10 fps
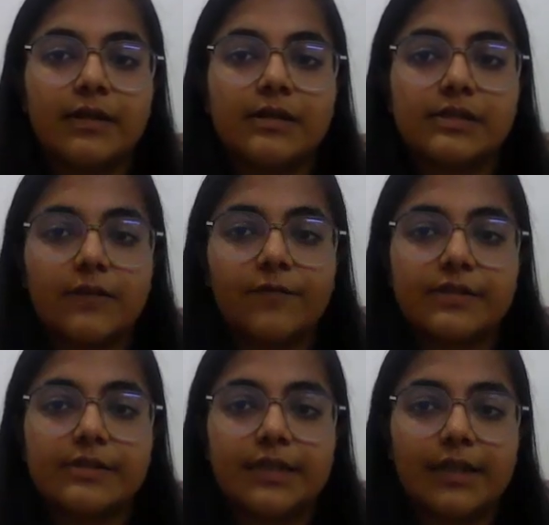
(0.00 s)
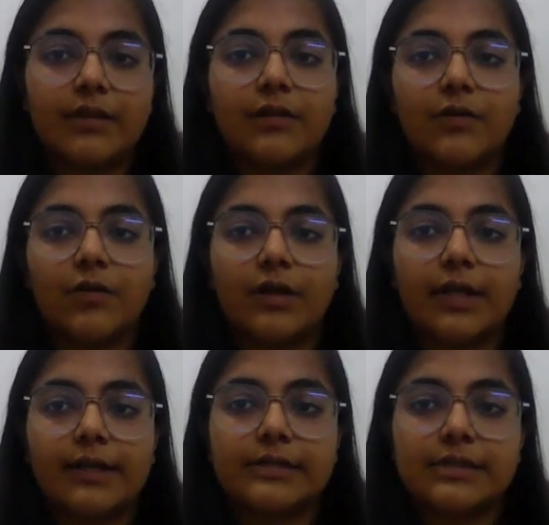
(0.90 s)
suffers death or
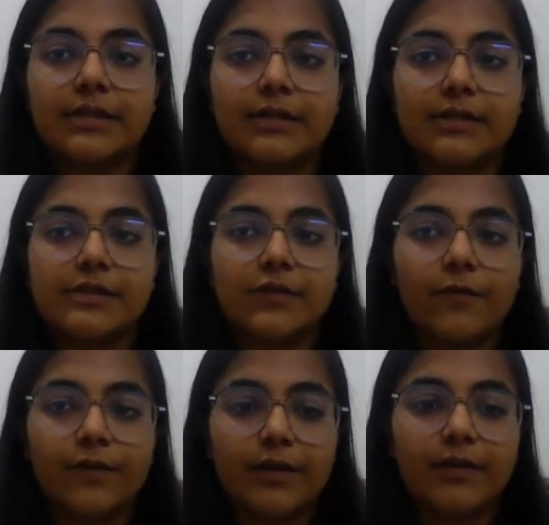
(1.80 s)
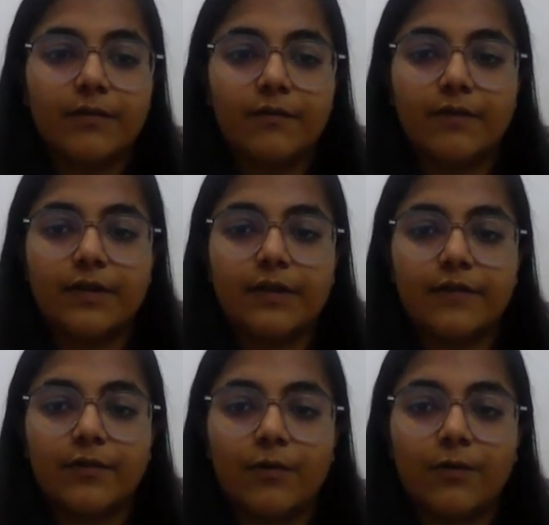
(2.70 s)
takes risk of death with his
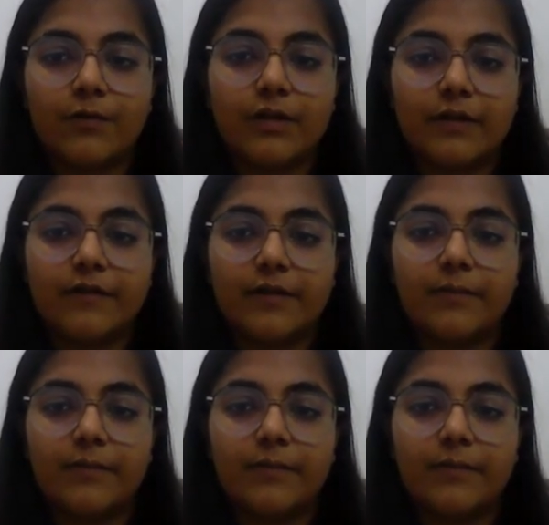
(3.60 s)
own consent.